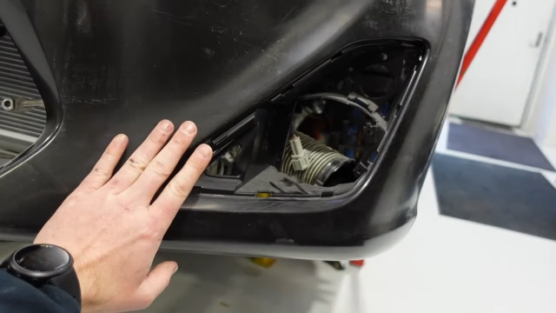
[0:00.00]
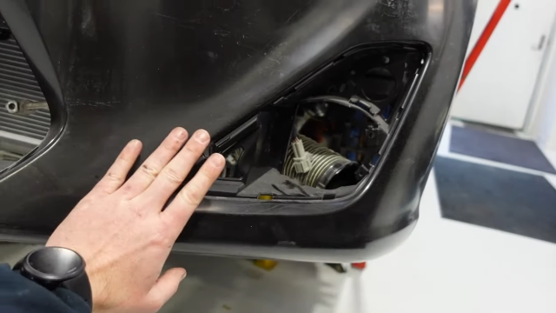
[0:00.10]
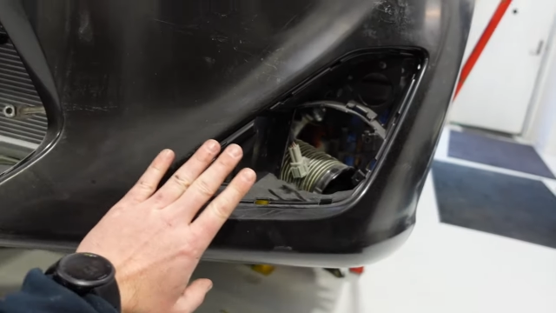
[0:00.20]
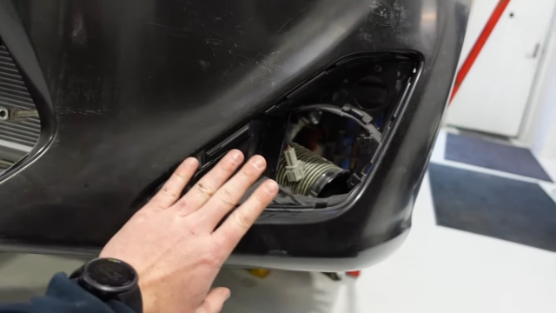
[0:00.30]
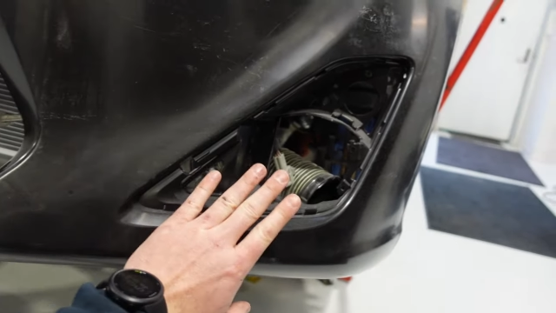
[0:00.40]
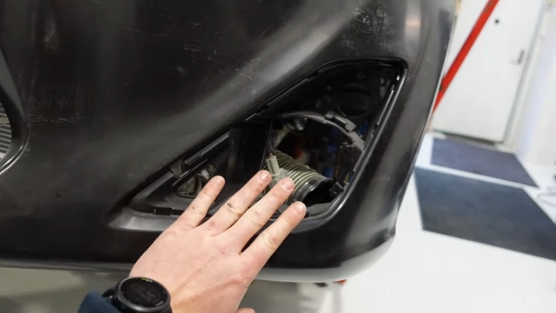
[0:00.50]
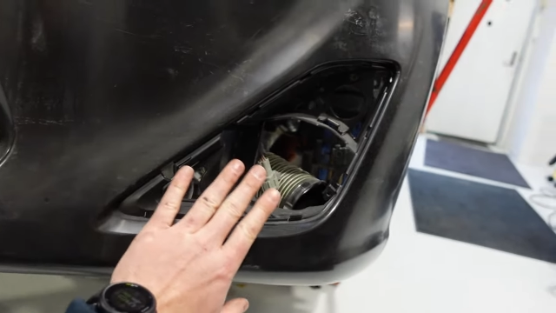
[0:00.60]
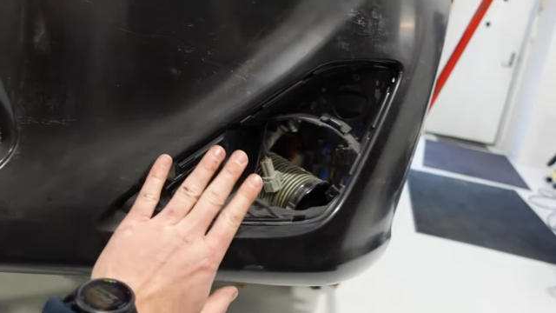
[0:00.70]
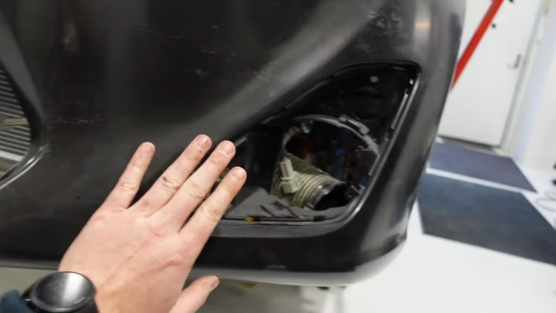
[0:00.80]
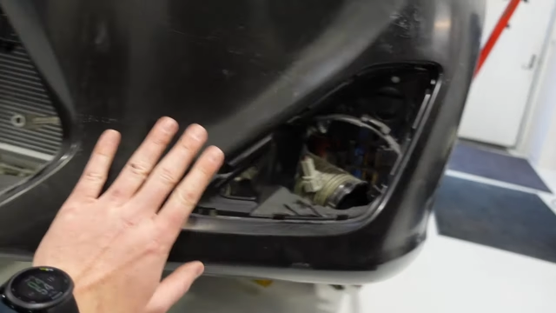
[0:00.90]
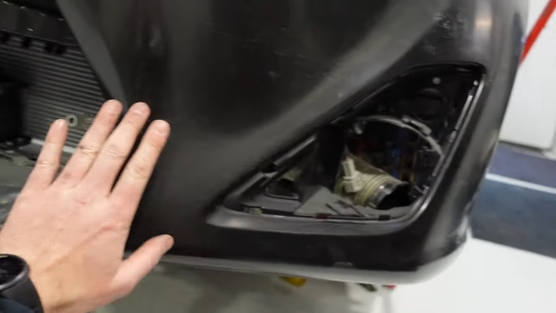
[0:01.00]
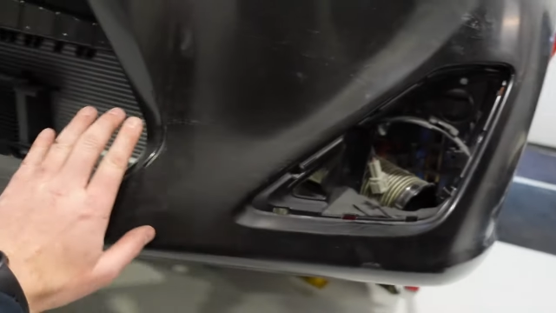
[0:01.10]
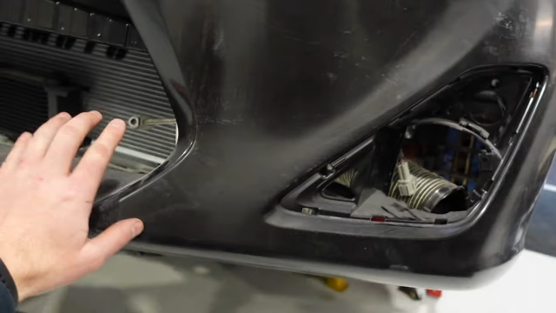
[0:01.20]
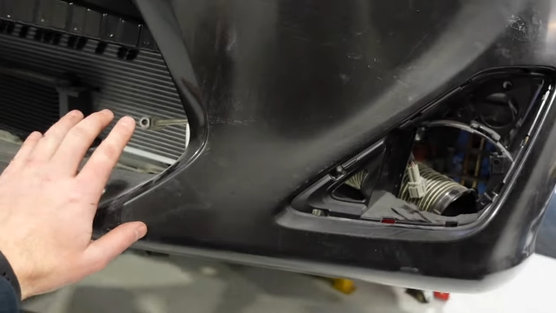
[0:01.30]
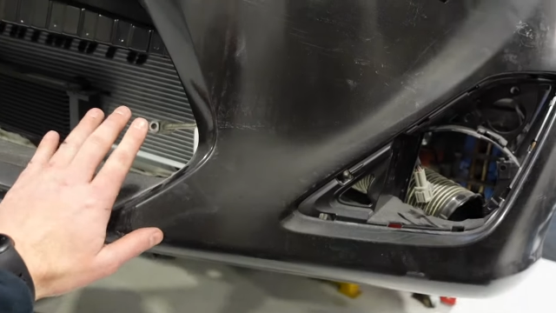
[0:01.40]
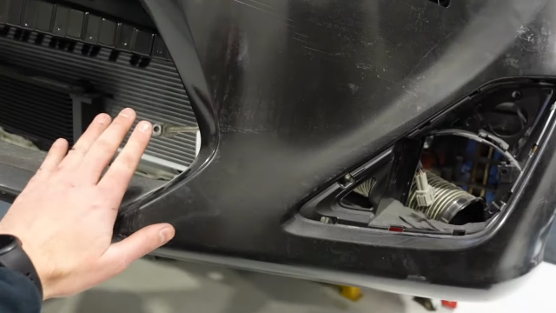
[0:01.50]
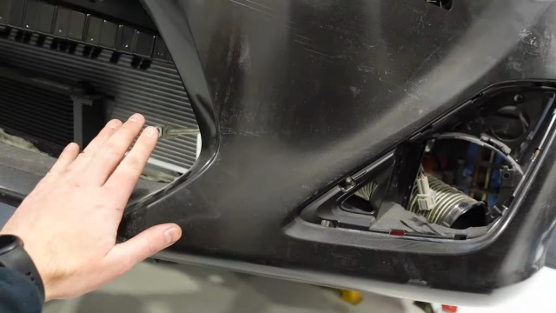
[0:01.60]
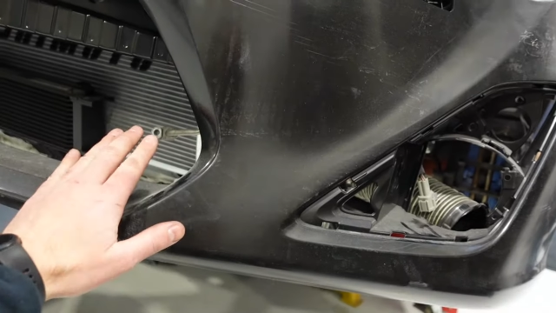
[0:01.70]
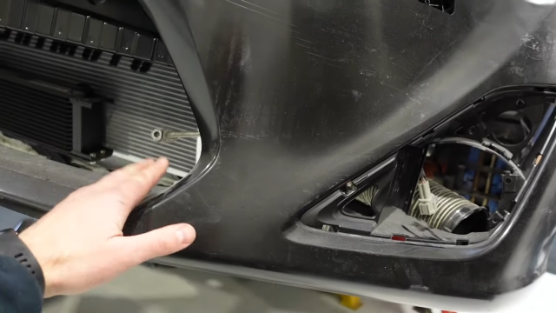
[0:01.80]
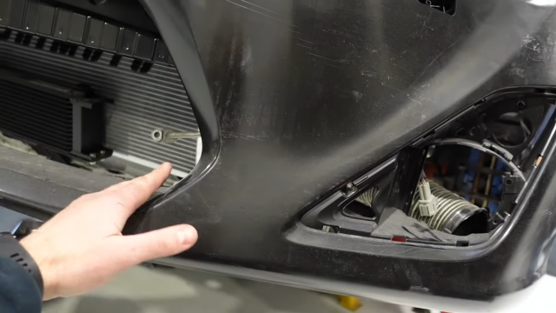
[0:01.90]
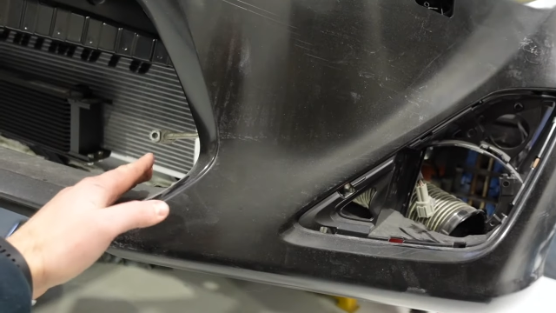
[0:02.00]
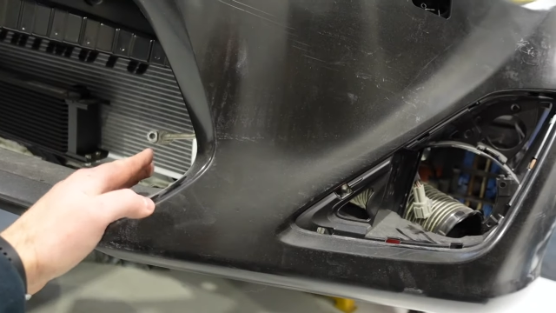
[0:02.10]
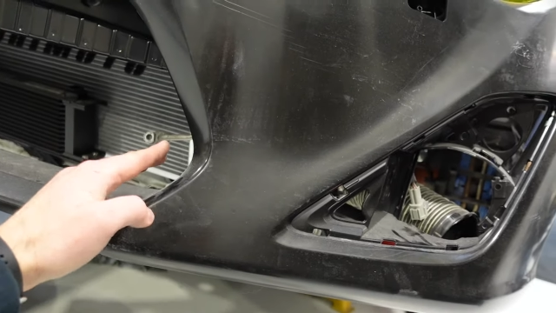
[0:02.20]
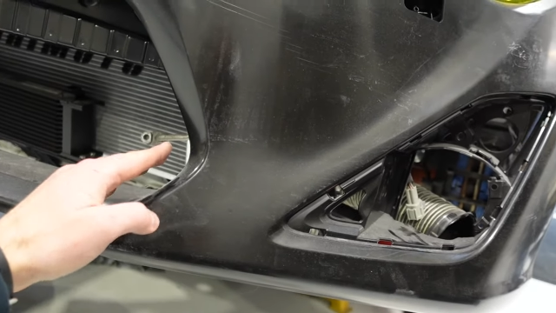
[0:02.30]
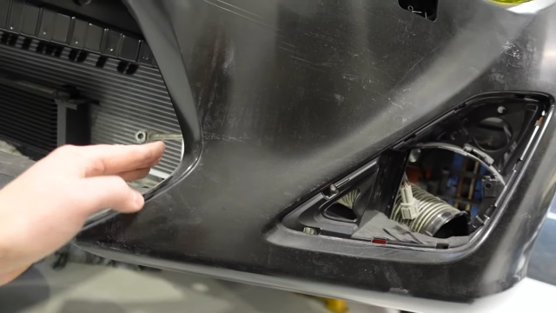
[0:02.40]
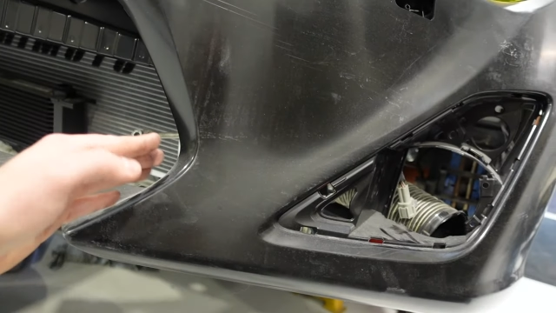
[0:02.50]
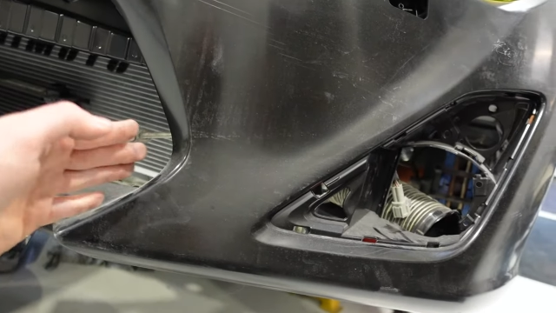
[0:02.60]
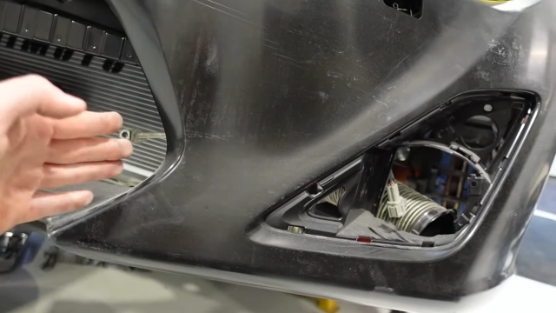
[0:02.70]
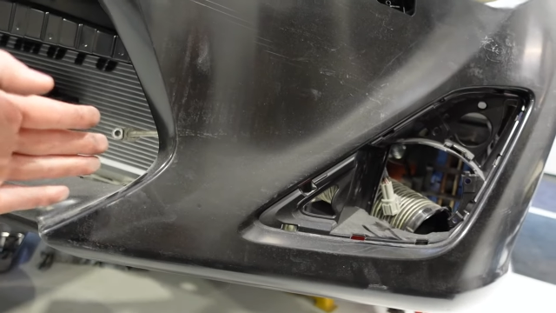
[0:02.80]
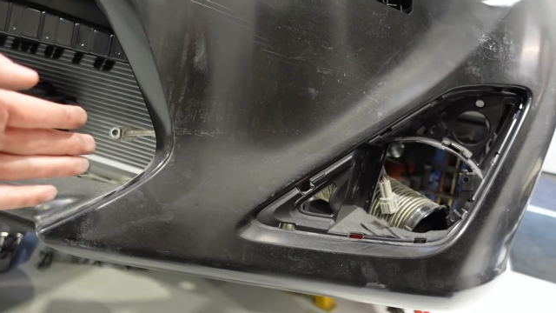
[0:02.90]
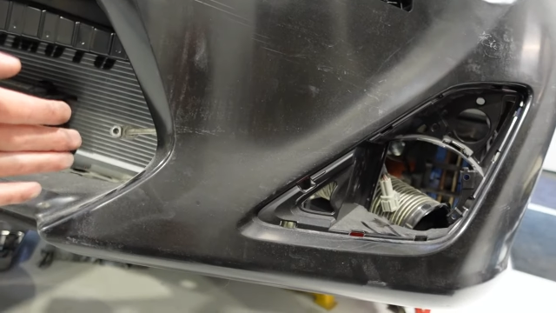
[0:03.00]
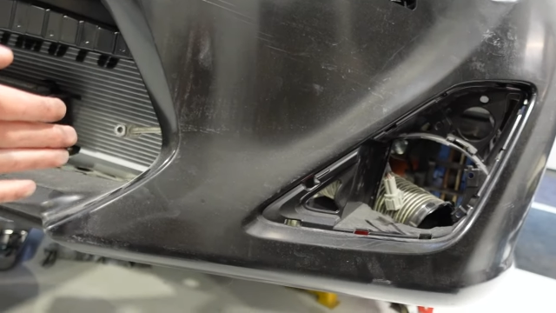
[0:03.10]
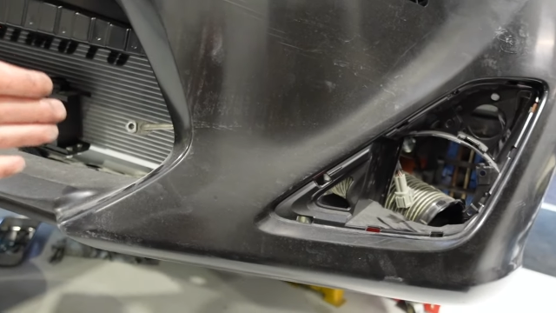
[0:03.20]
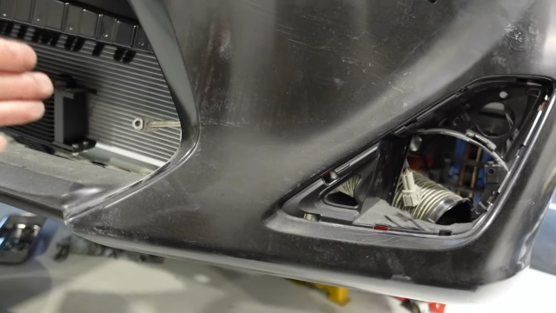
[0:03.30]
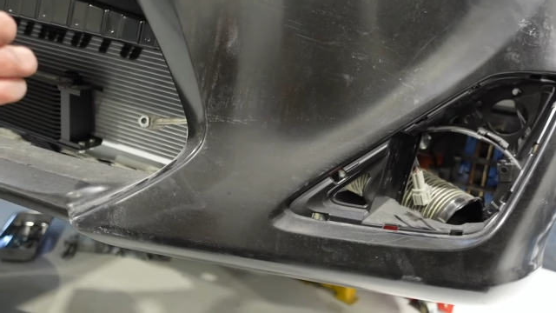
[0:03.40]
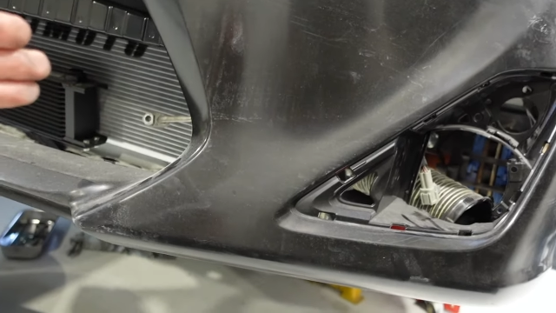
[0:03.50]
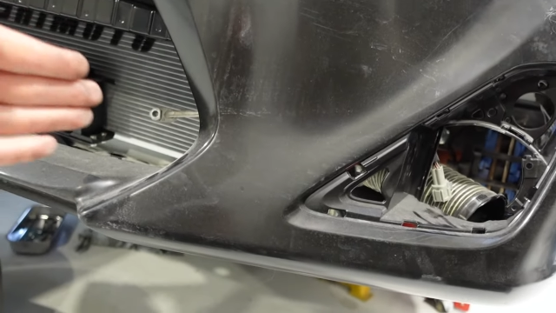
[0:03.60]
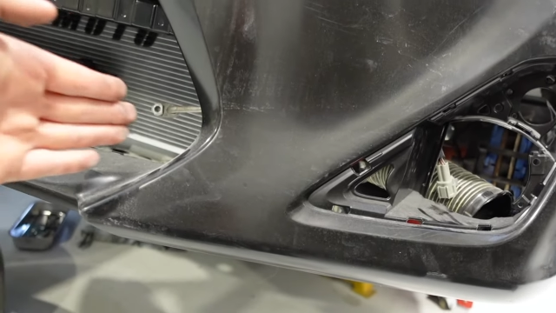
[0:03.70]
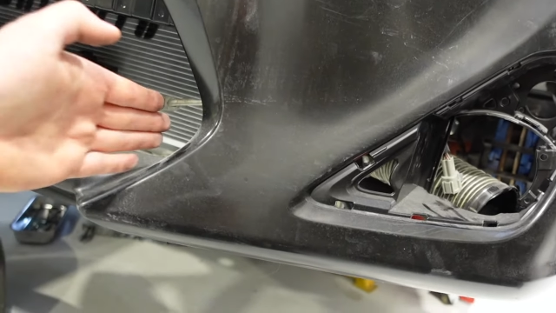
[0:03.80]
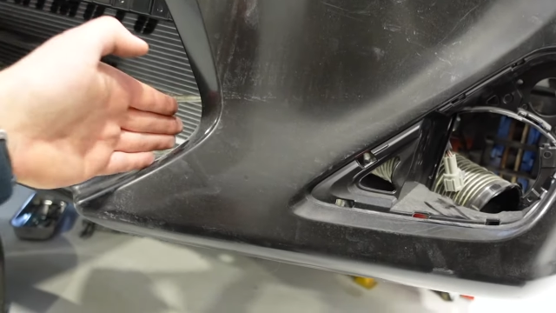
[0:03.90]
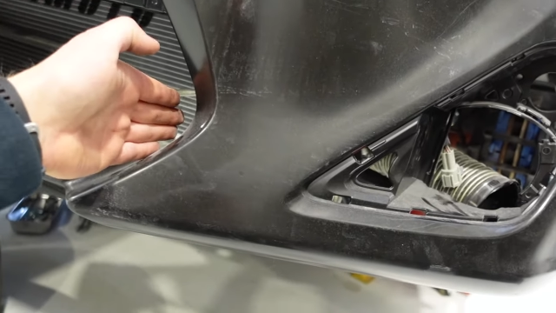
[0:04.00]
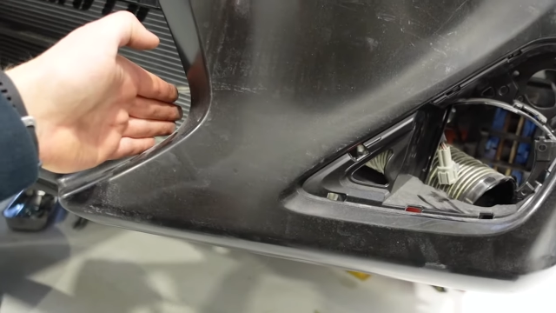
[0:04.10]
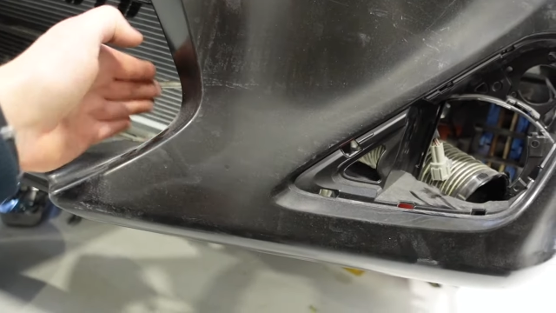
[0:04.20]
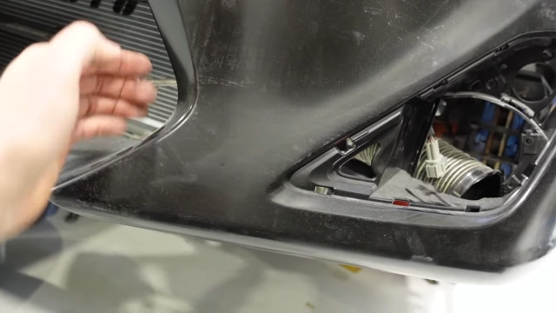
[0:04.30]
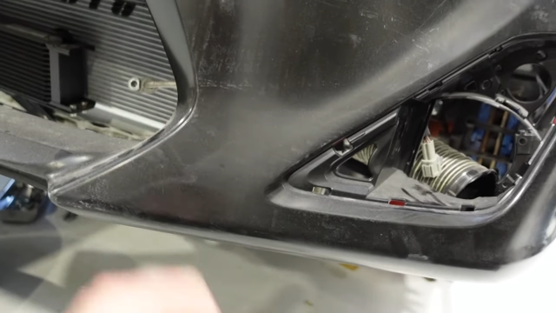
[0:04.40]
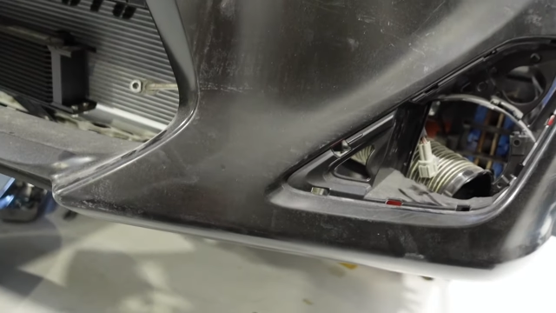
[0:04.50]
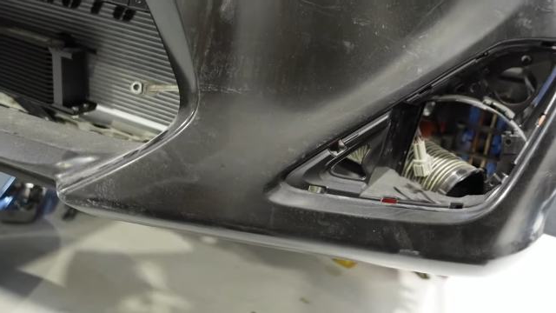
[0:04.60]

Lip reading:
No face is visible, so there are no lips to read.